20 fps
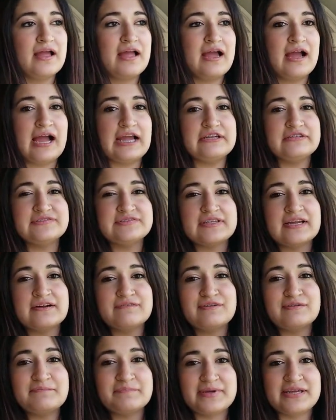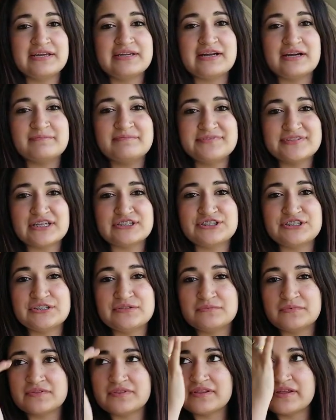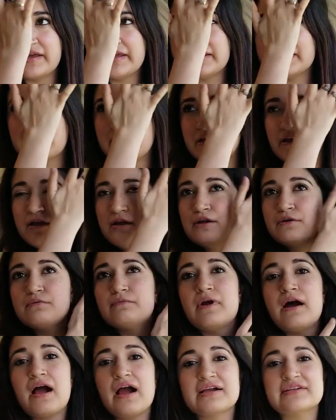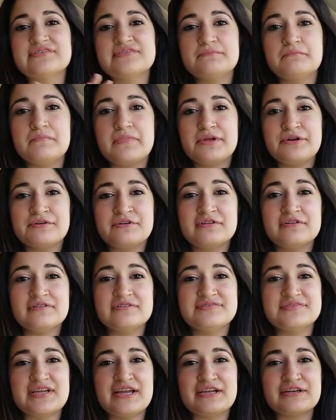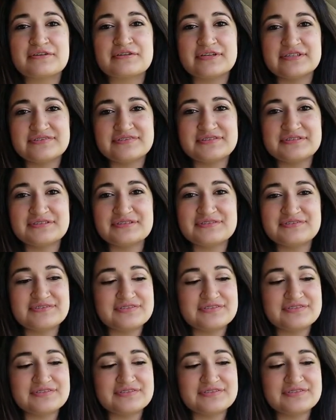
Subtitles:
used to have a big obsession with like rocks, minerals, and crystals.